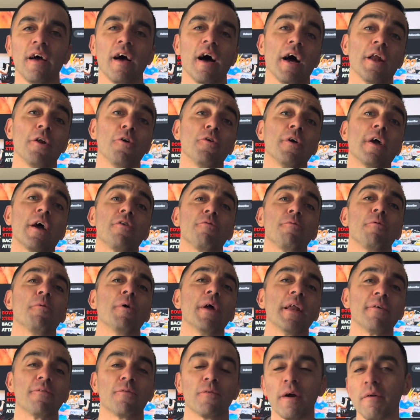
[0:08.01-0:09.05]
I know you guys have been
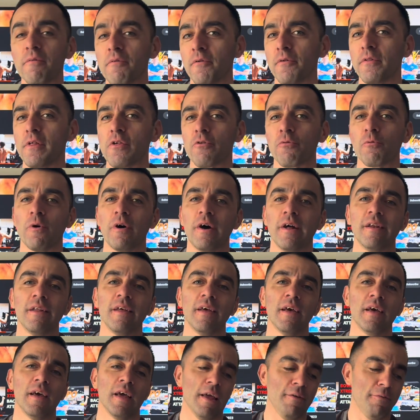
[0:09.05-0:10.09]
waiting forever for this one.
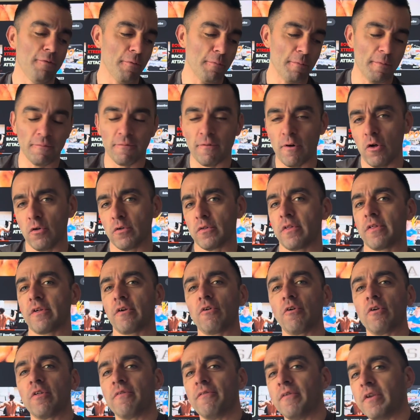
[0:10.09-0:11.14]
If you've been following a
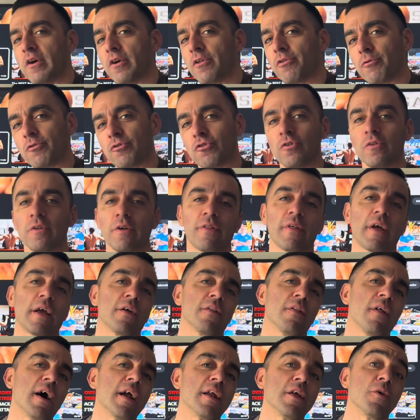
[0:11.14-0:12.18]
series of videos, which it looks like a
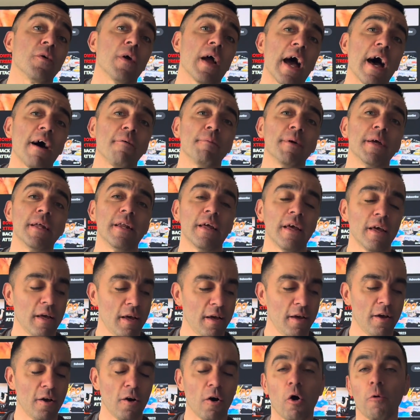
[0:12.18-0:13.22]
lot of you have been,
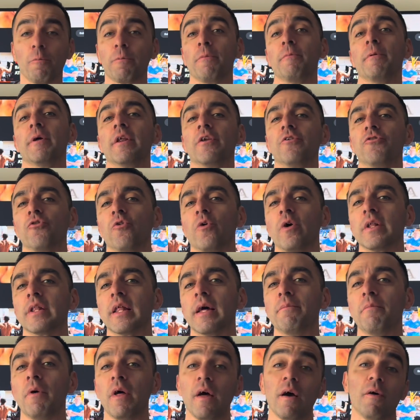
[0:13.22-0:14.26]
hope you've been enjoying
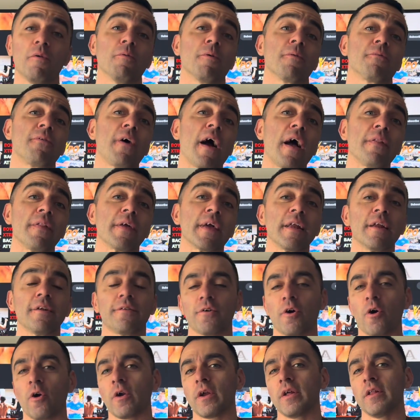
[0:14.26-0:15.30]
them. We're finally going to
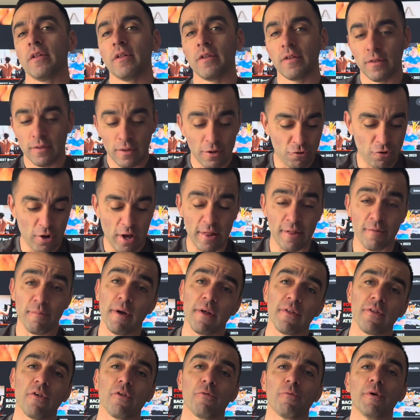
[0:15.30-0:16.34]
target the chest
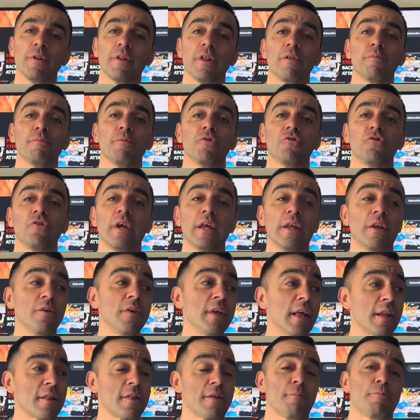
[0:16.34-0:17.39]
muscles with this machine. You can
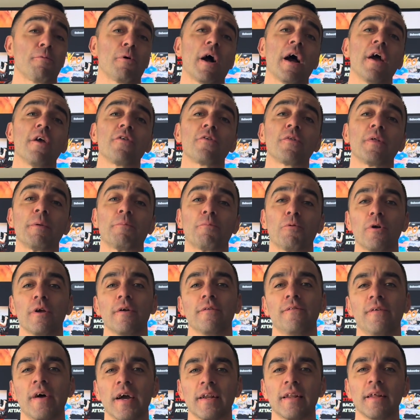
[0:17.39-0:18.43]
get a surprisingly pretty
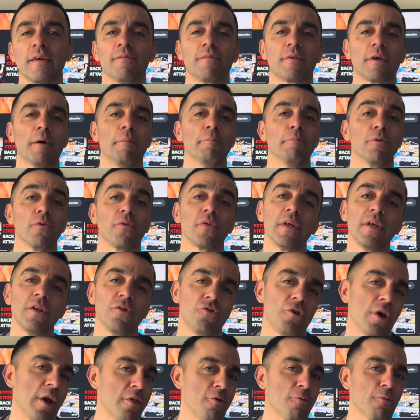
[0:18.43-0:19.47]
effective complete
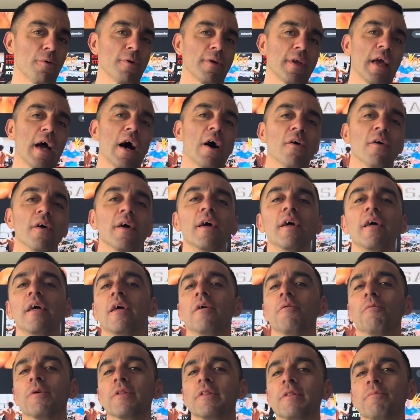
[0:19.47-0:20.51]
chest workout
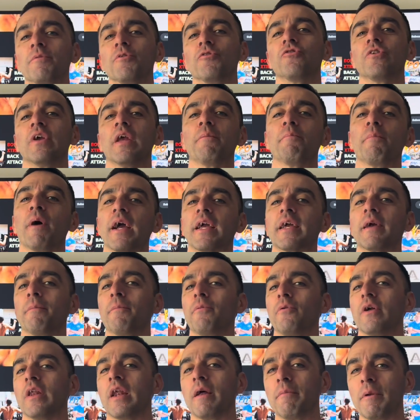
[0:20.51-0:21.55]
with the machine. By
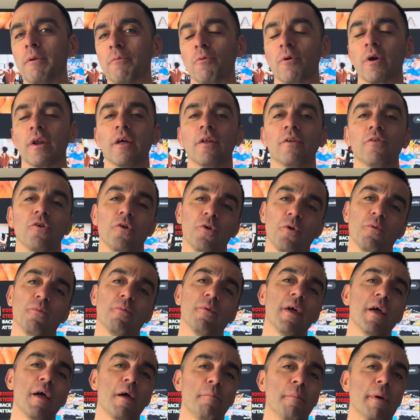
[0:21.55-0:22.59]
complete, I mean we're going to do
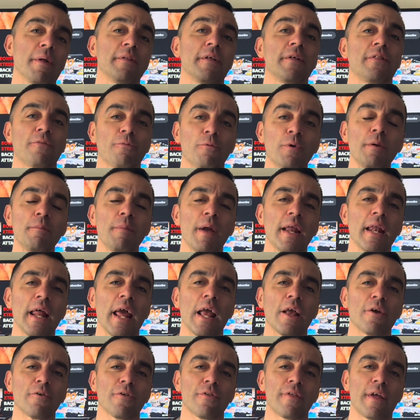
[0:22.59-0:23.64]
mainly three main
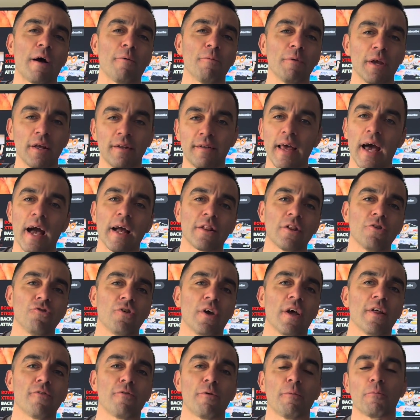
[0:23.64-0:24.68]
angles that we attack the
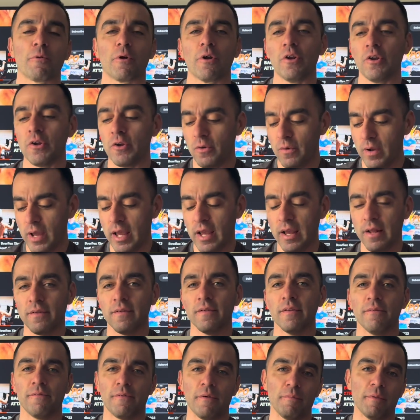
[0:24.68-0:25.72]
chest from. We're going to
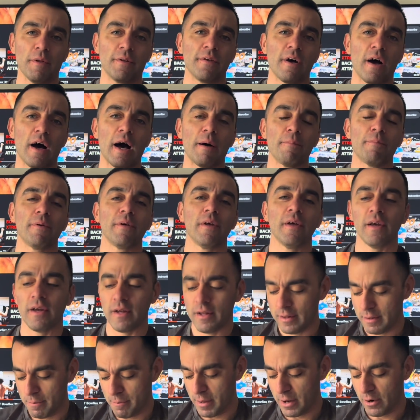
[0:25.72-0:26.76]
do from the top,
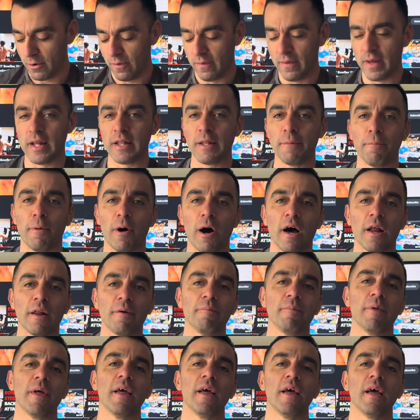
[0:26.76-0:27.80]
the middle, and the bottom.
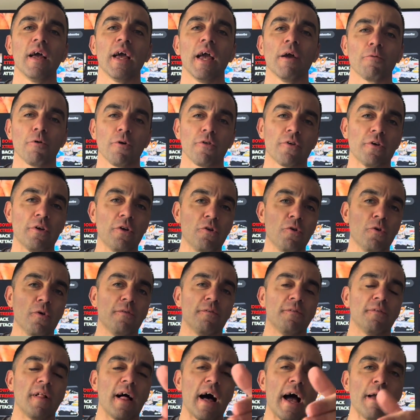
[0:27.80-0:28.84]
And we're also going to do a
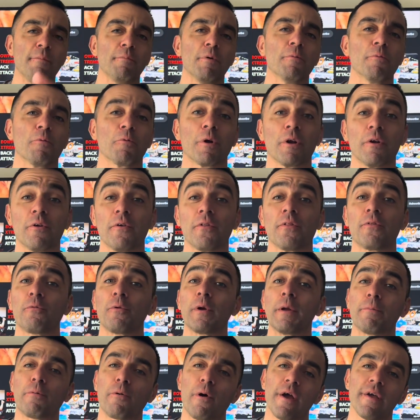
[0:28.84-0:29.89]
fly movement. We're going to do
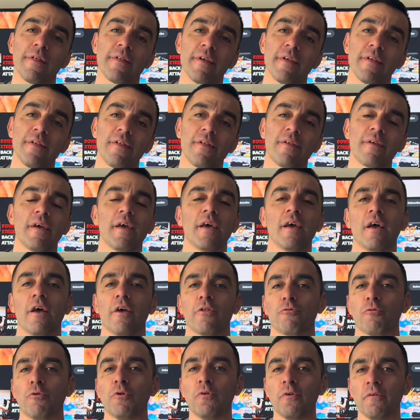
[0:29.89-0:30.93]
3 presses.
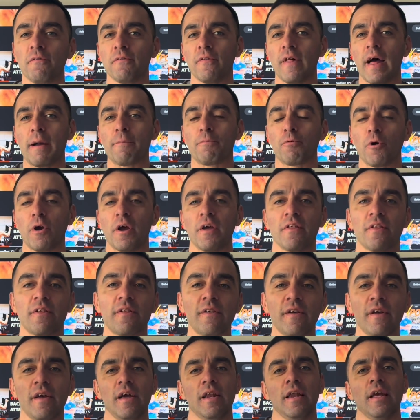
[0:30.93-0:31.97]
So we're gonna do a flat
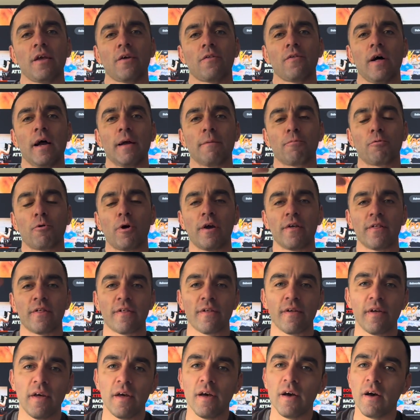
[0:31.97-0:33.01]
press, an incline
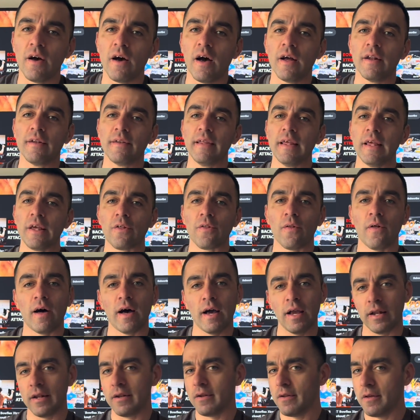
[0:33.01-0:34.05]
press, a
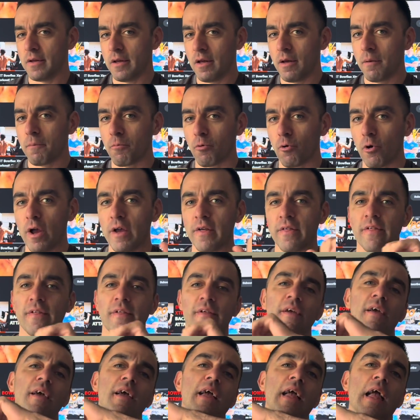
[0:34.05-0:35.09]
decline
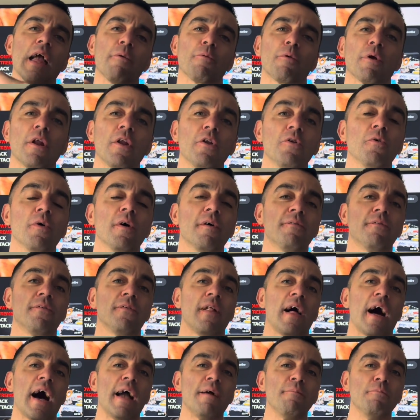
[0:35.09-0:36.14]
press, and we're gonna do a
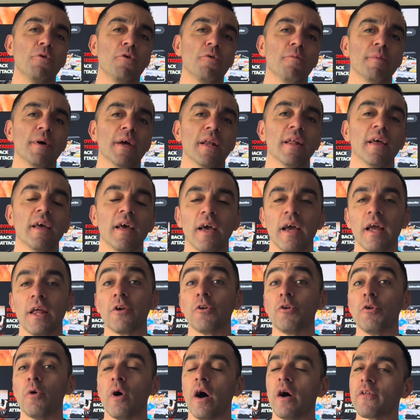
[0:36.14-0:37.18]
fly movement. You can
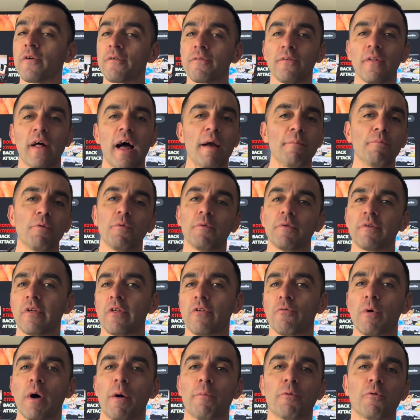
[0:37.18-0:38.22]
do other fly movements as
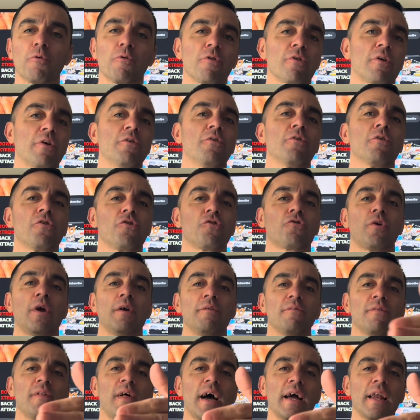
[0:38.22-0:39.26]
well, but we're just gonna do a straight
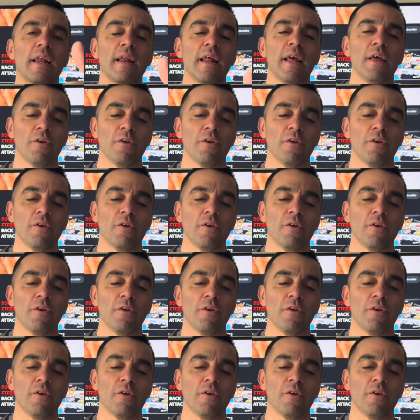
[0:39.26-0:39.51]
fly today.